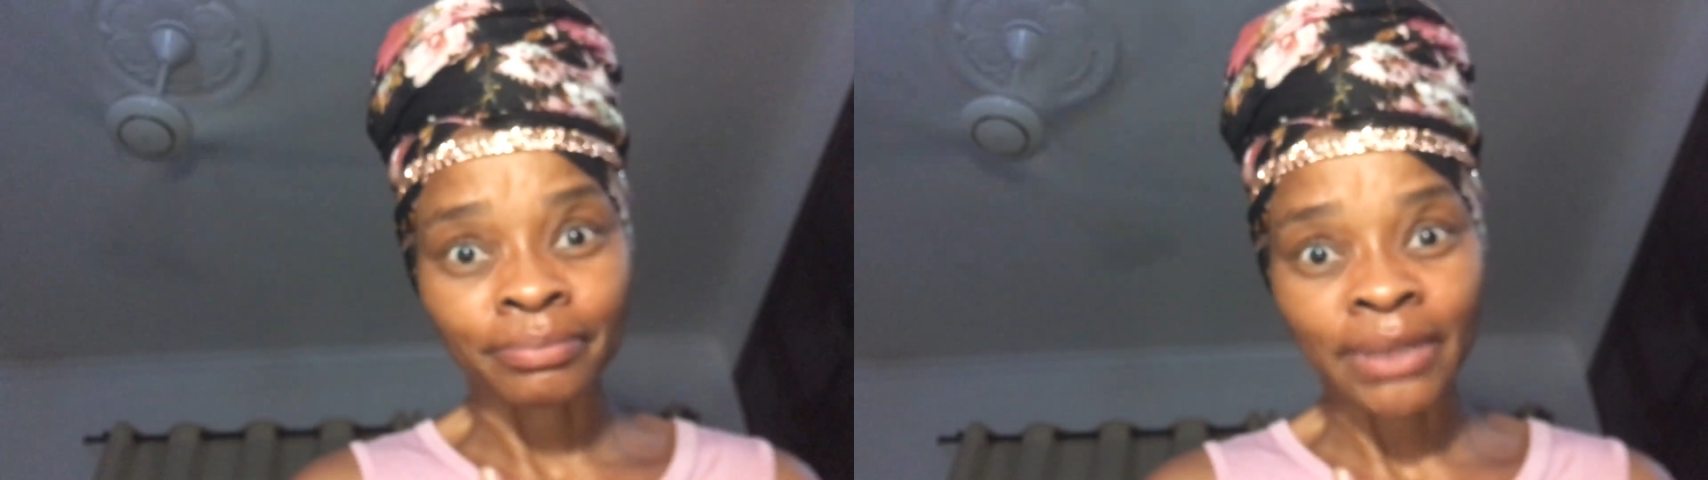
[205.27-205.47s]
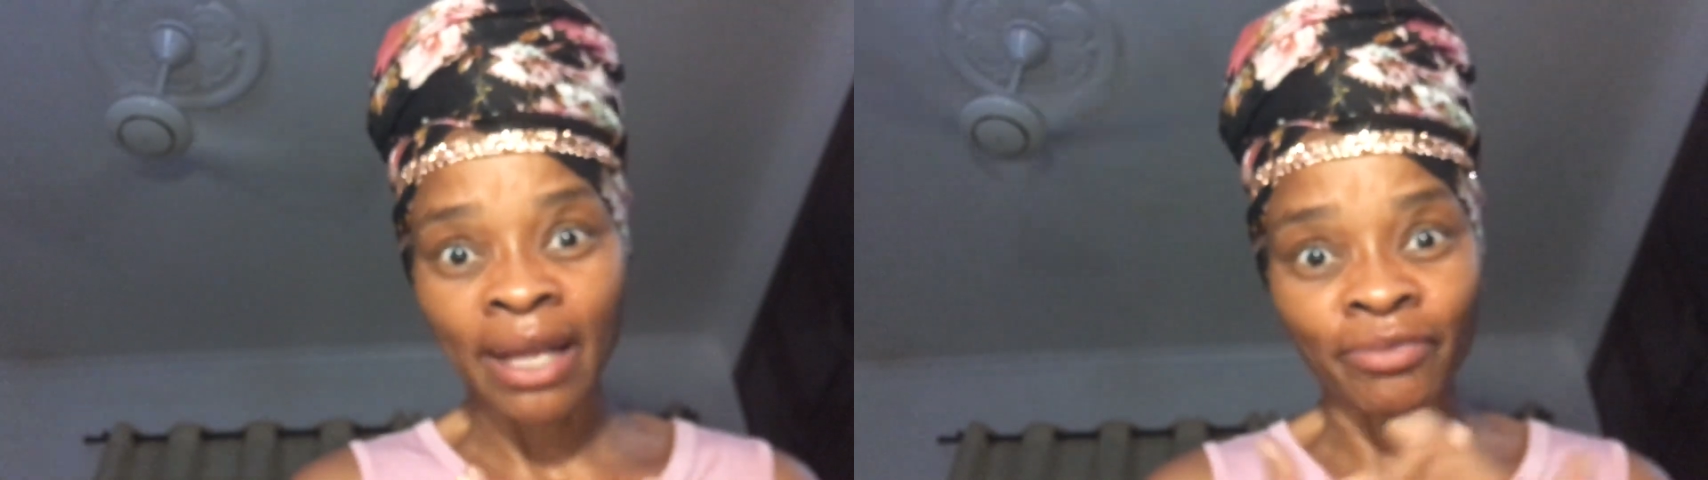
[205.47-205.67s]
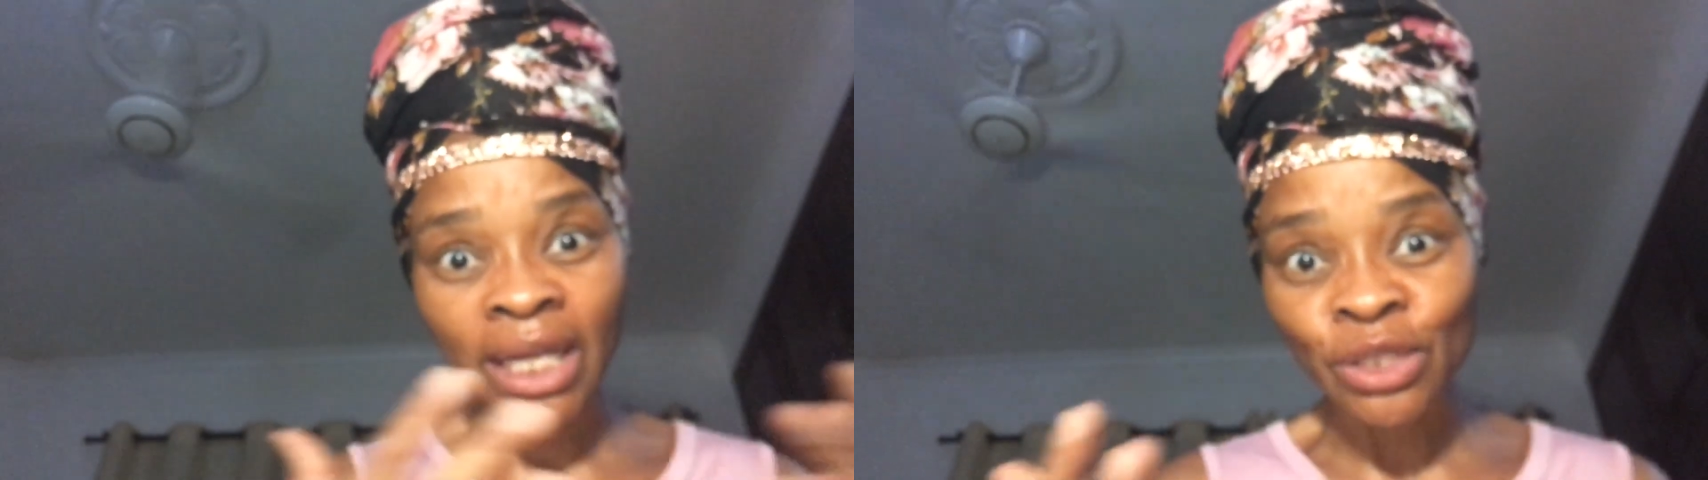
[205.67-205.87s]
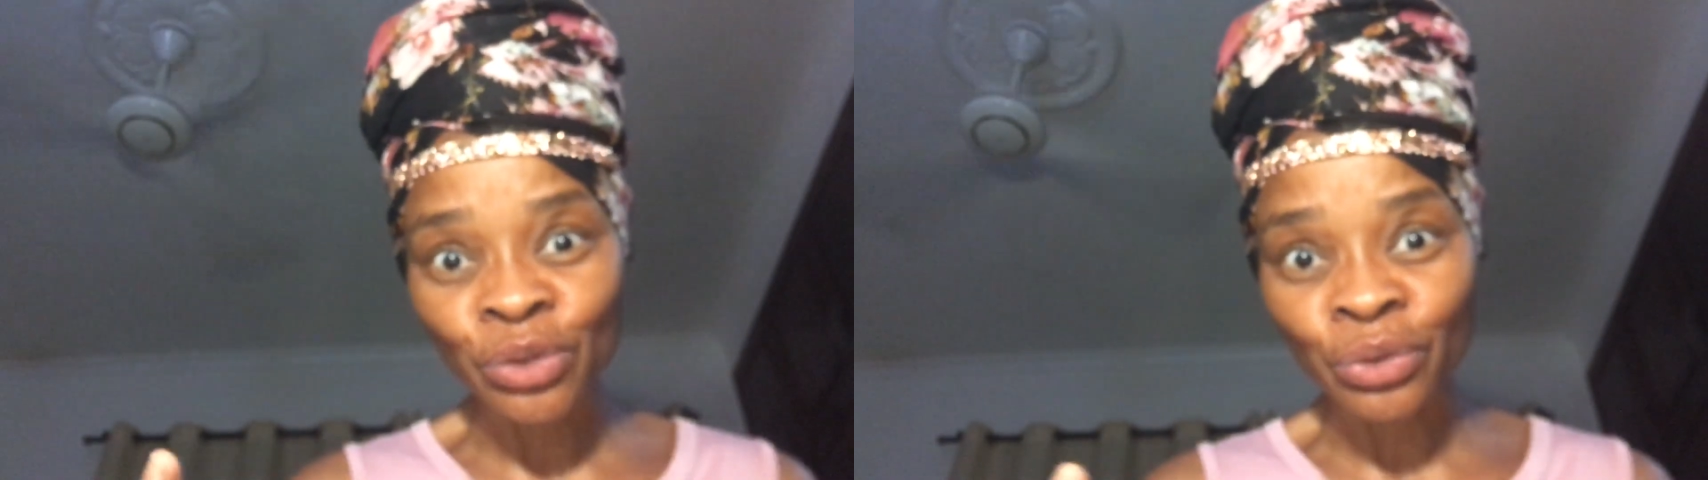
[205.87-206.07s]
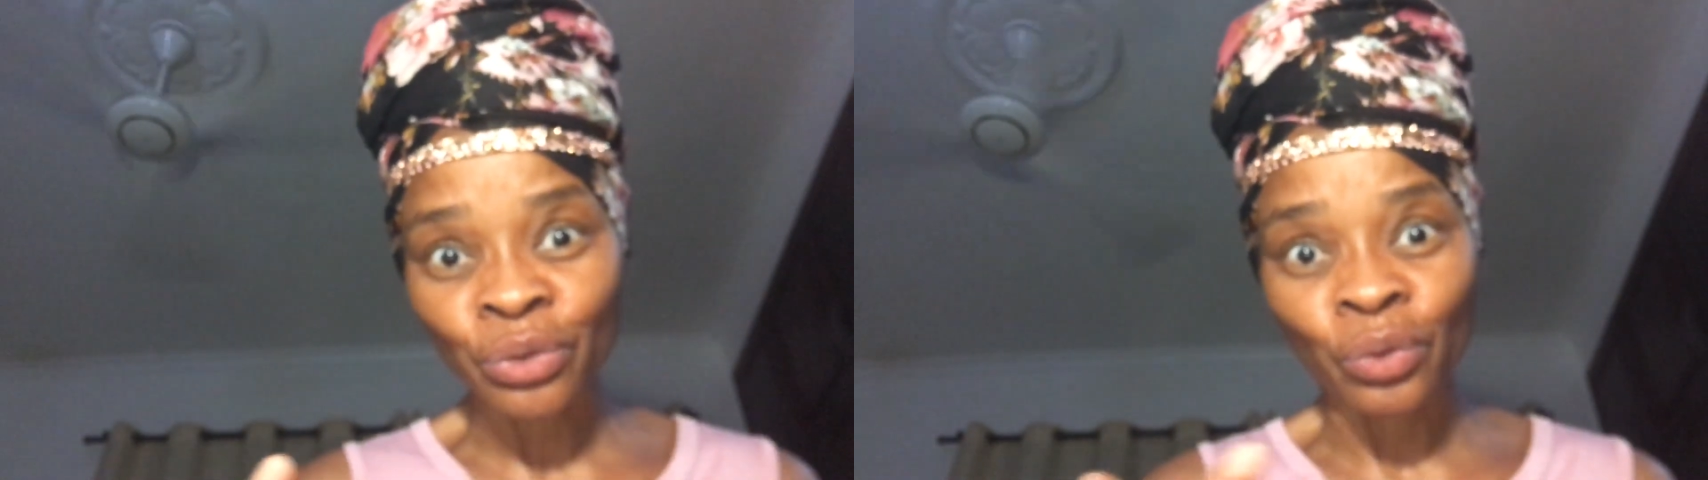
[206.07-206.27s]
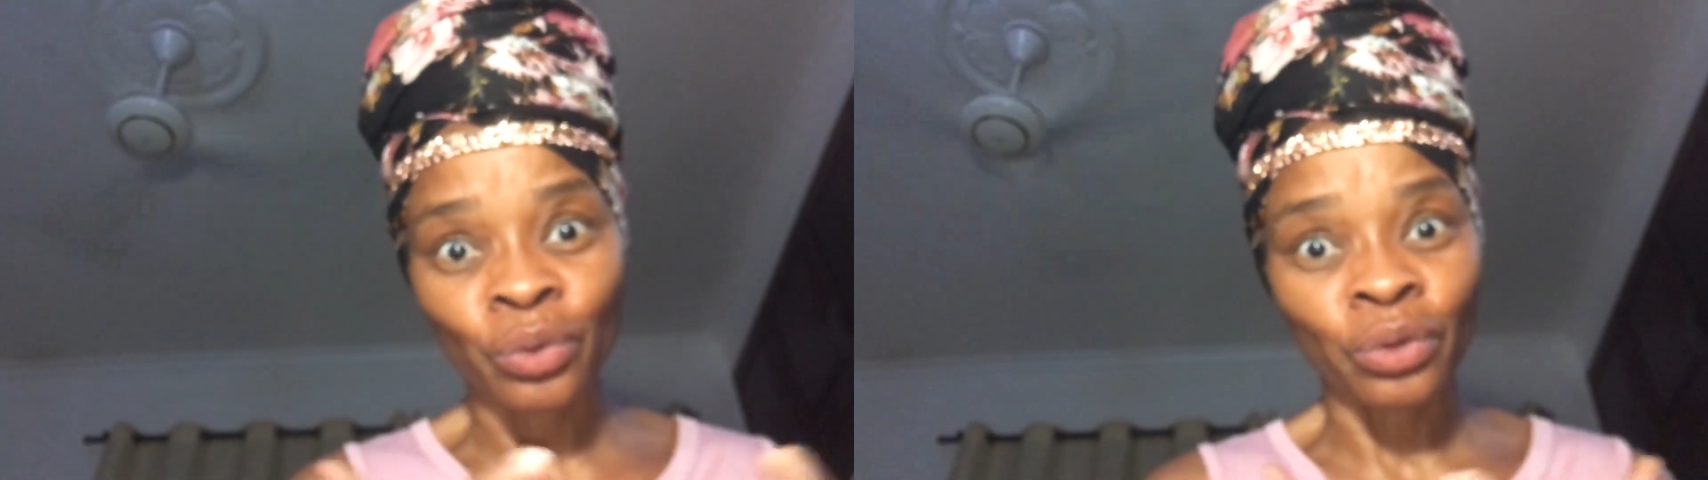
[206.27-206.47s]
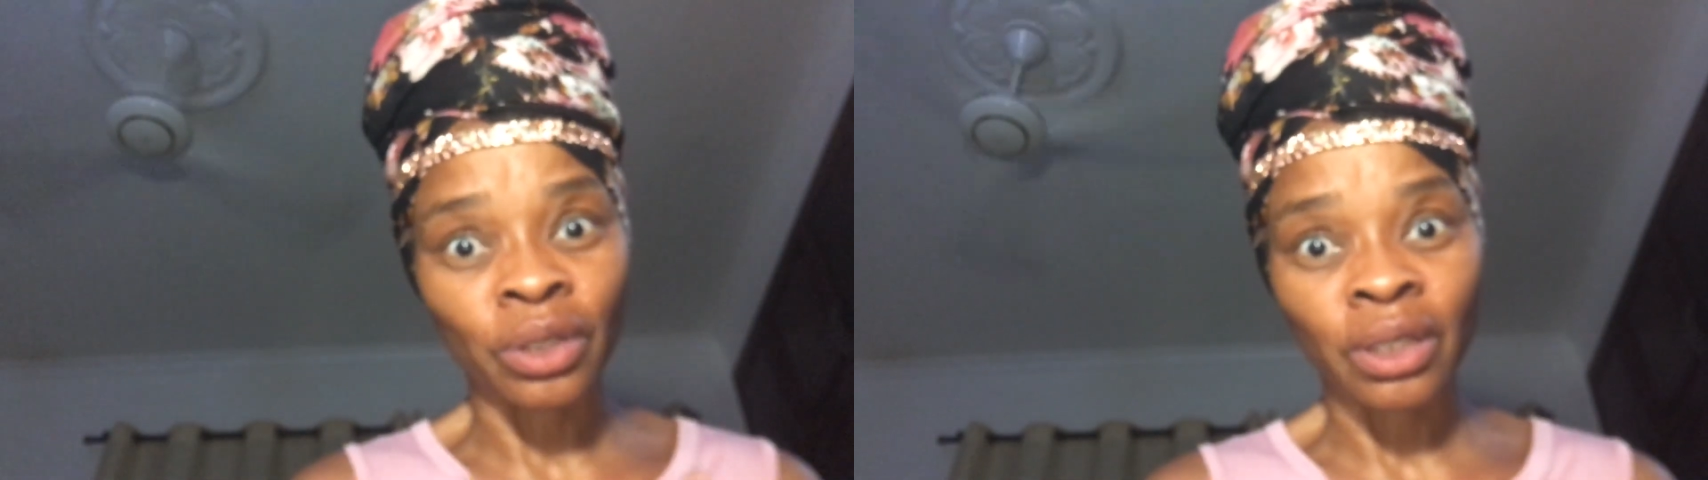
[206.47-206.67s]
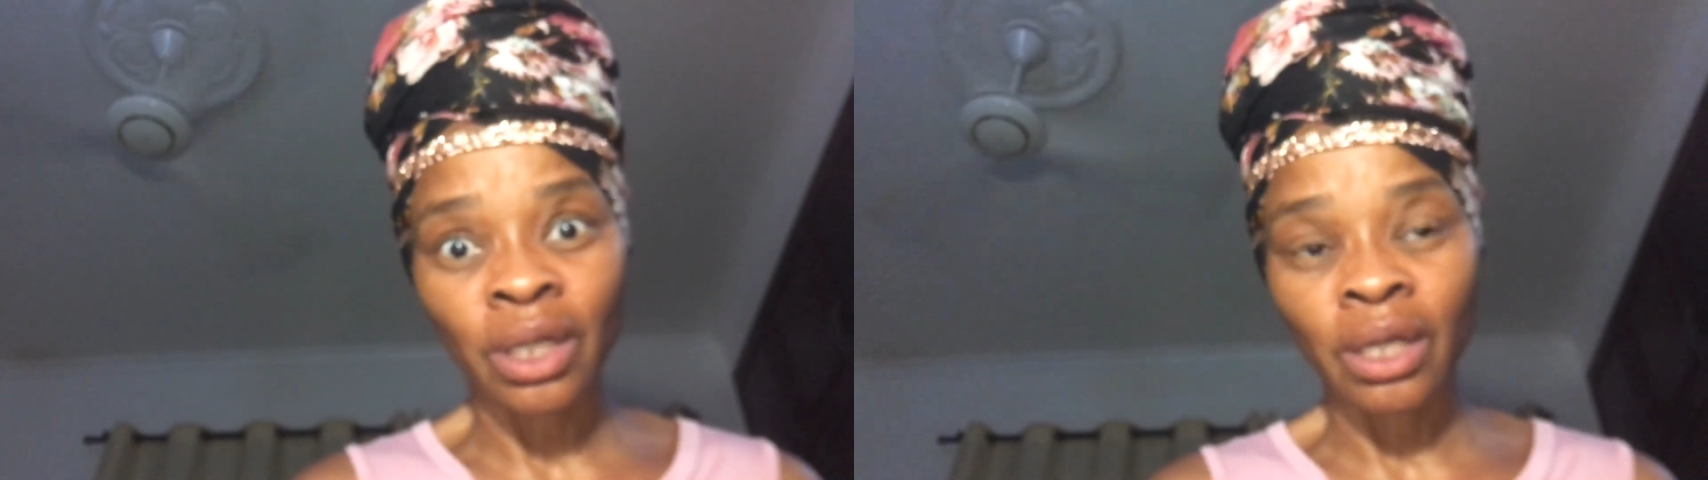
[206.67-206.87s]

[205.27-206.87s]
advisor or